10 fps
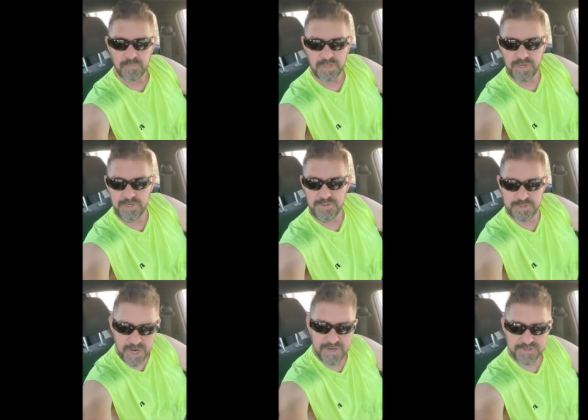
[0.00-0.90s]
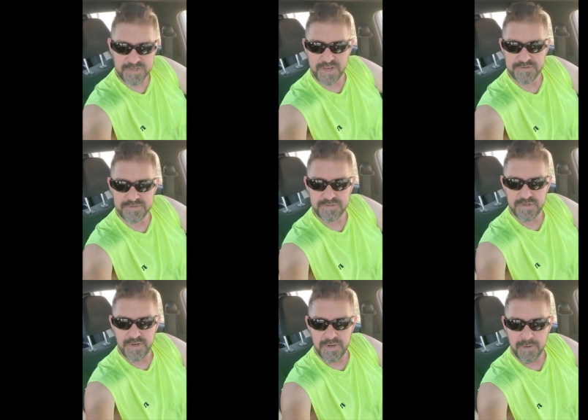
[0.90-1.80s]
In Jesus'
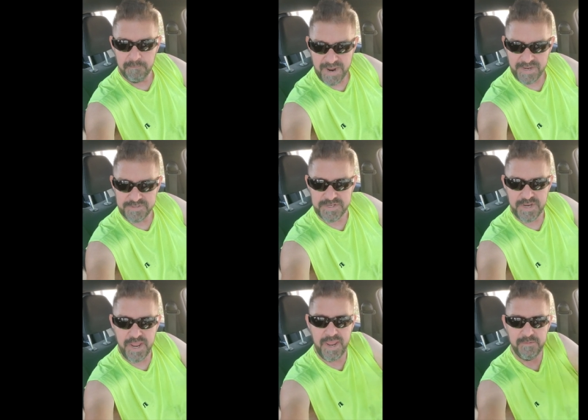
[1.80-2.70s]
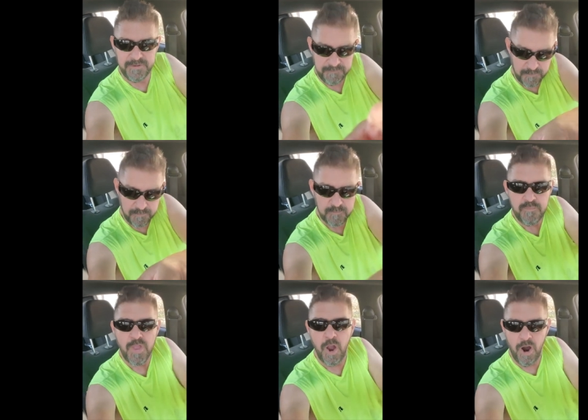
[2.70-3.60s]
mighty name.
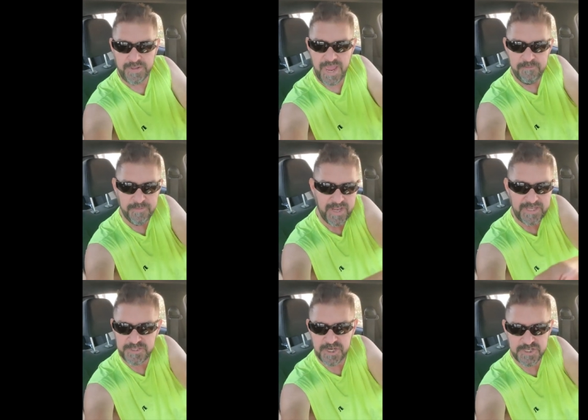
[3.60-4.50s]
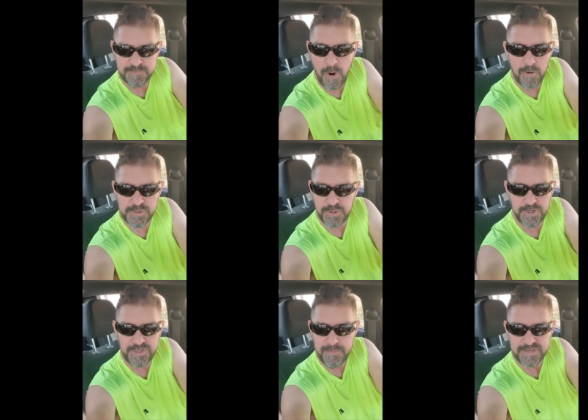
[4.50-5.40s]
Okay, friend, I just spoke to
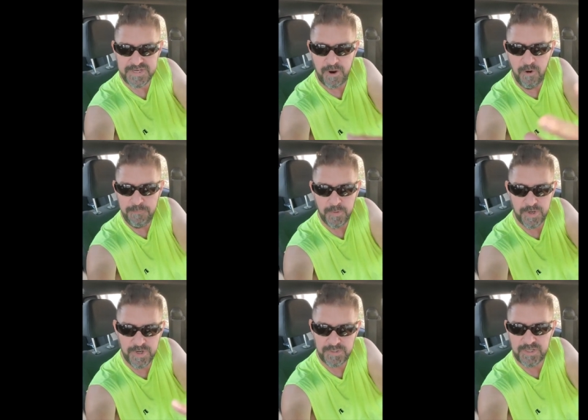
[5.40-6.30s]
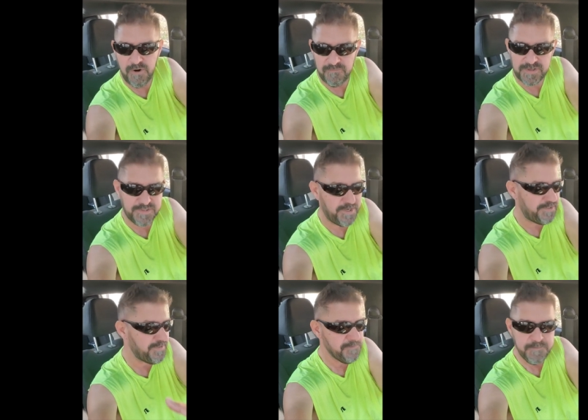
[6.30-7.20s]
your demons. I hope you heard the
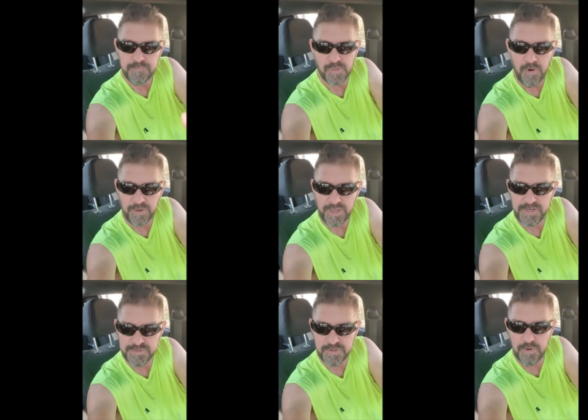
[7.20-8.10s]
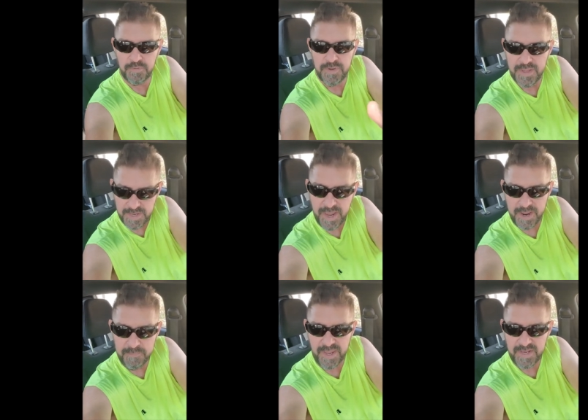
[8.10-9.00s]
conversation. Okay, so,
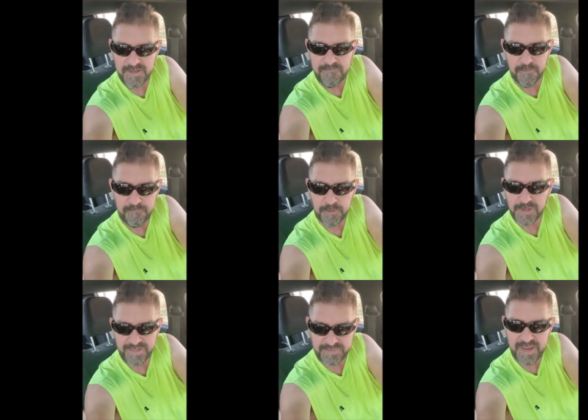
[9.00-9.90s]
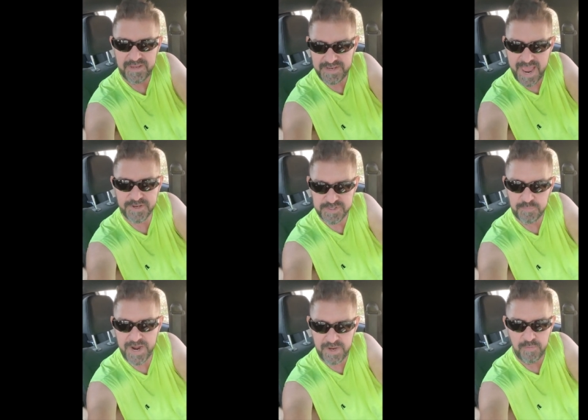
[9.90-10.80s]
amen. If you feel like taking
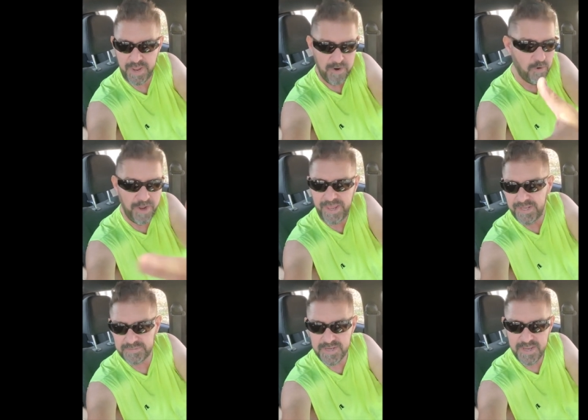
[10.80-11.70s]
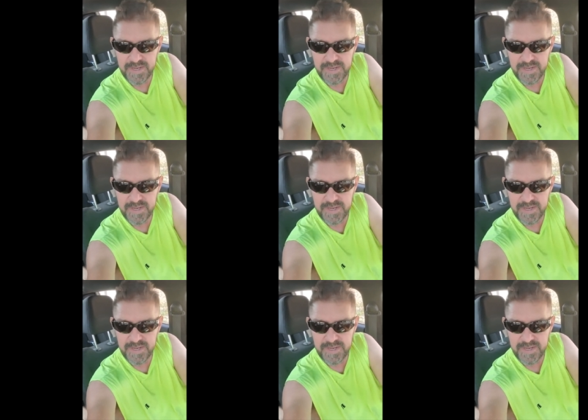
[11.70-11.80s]
action right away, go ahead.